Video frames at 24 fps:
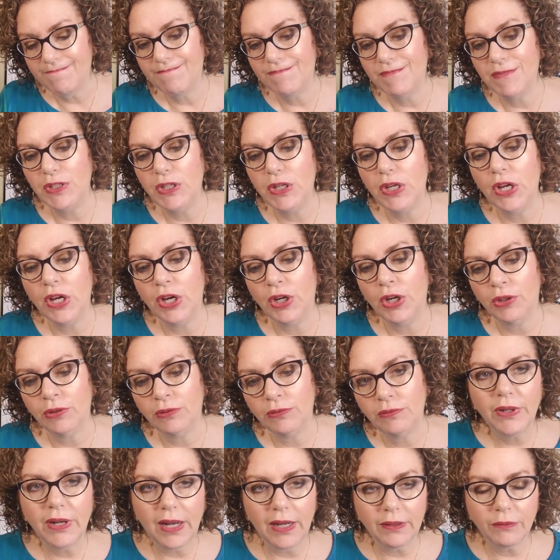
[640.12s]
no.
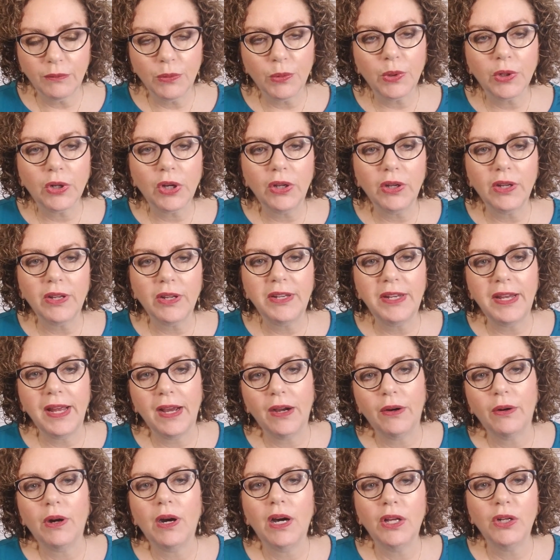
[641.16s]
We're going to
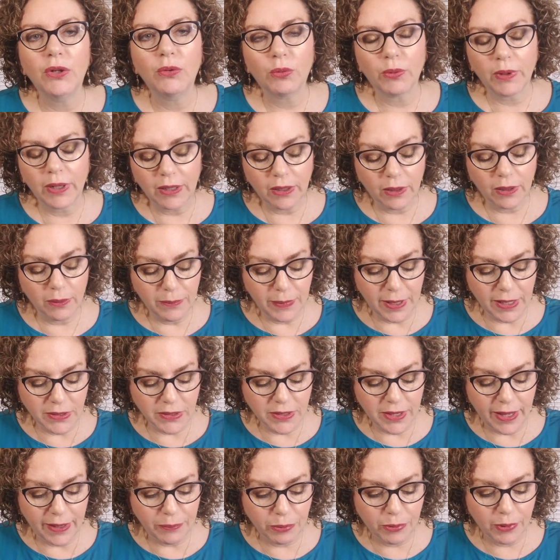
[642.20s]
now
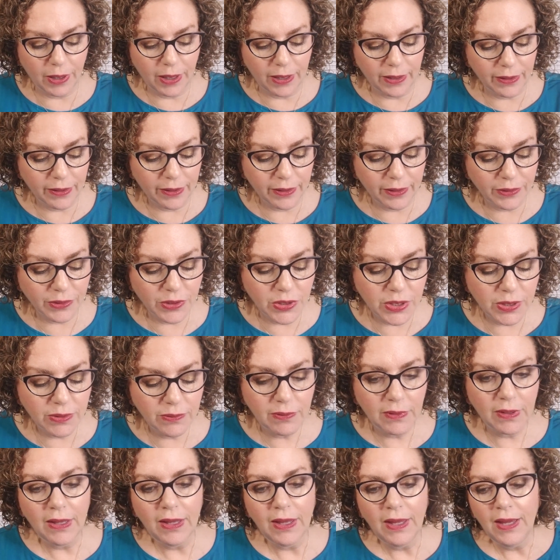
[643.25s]
unrecommend that product.
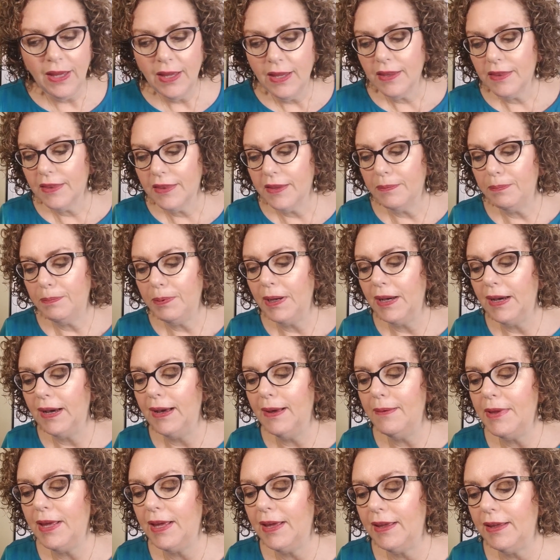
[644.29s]
The
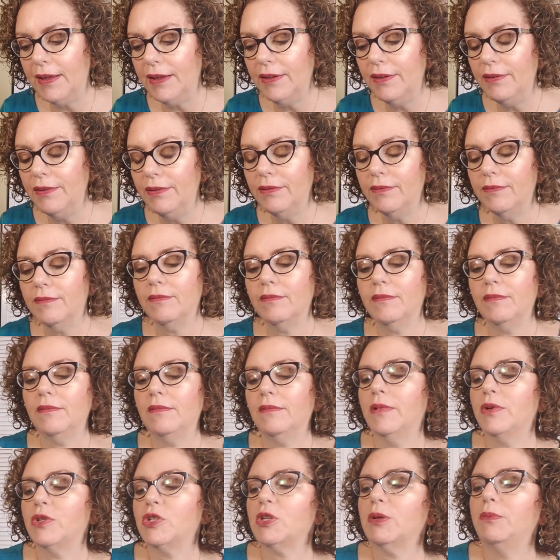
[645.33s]
Pomade,
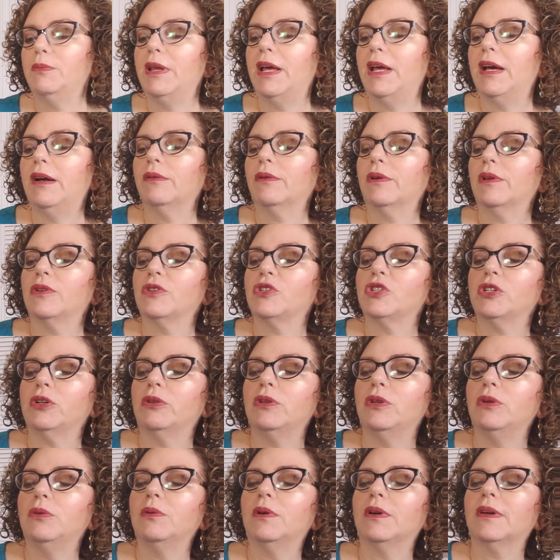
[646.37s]
which I'm now going to
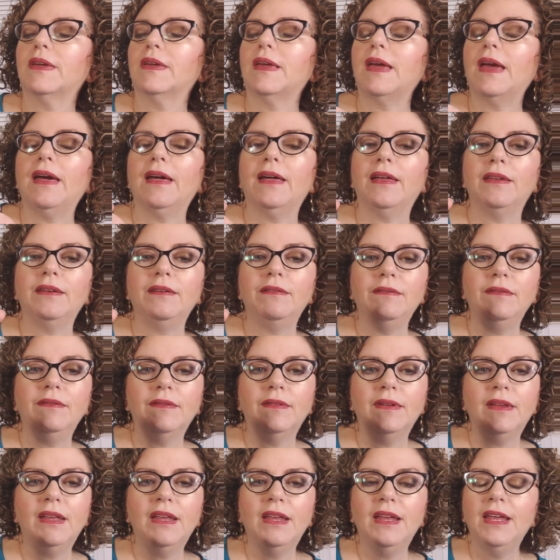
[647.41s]
show you again,
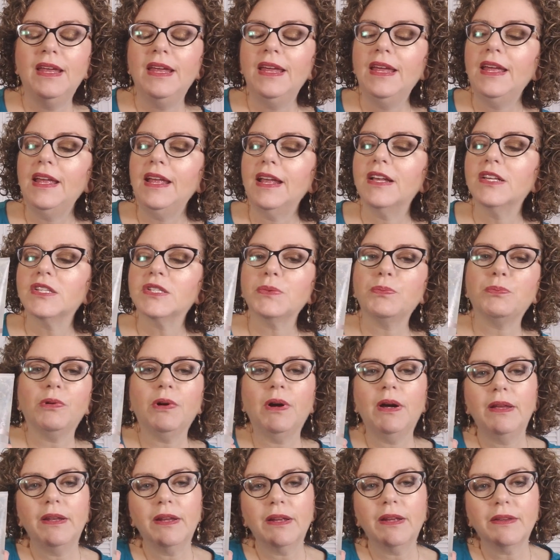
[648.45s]
is a
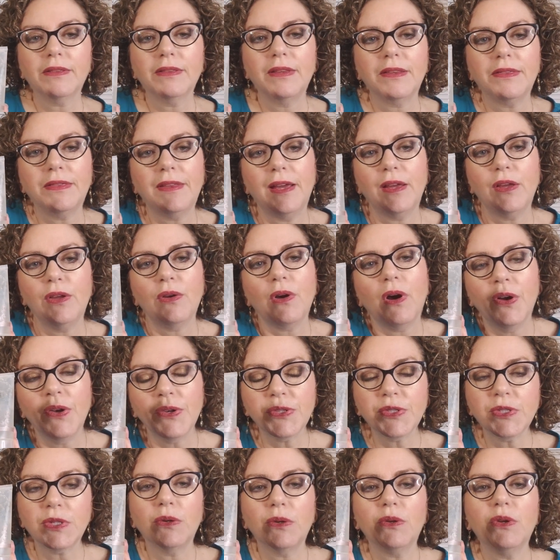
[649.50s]
product that they
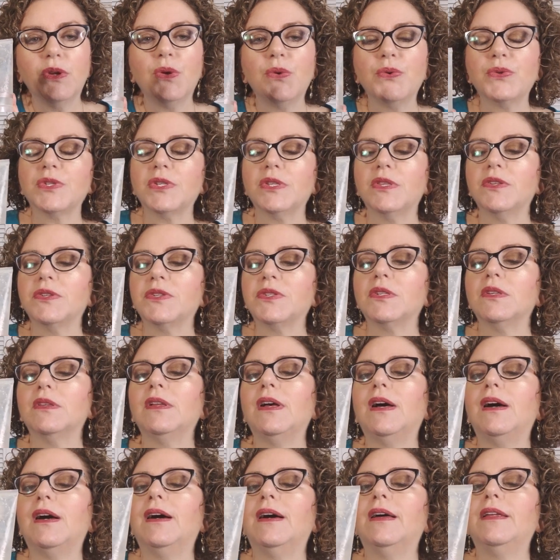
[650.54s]
also use in the
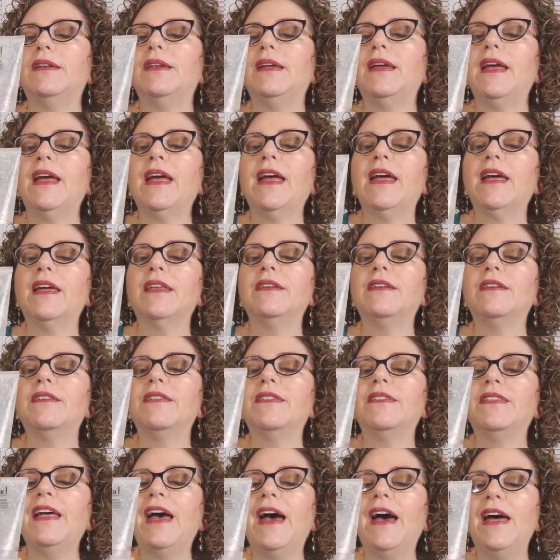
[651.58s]
salon, and
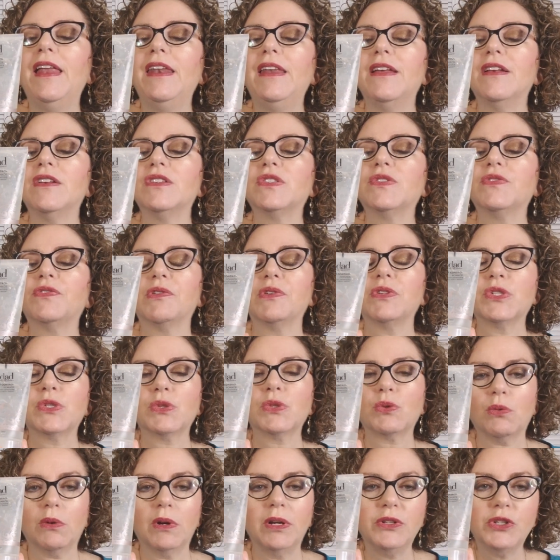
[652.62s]
that is for
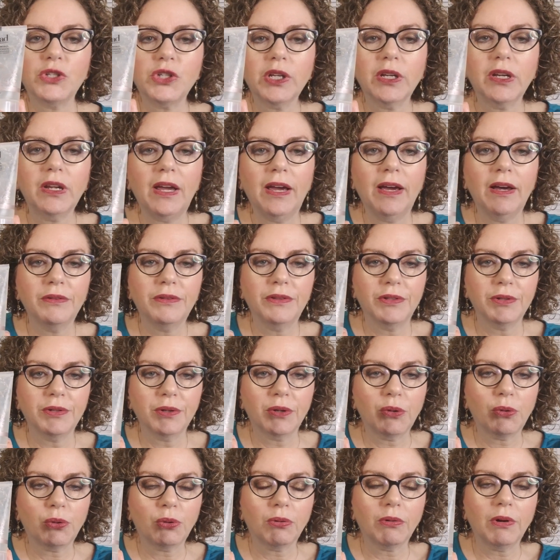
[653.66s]
scrunching out the
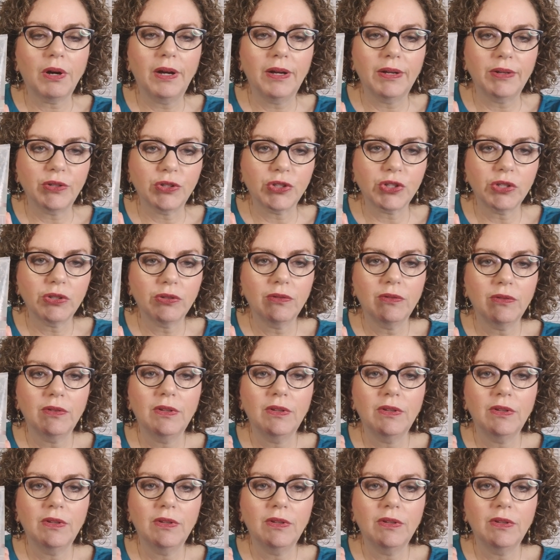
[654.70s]
crunch.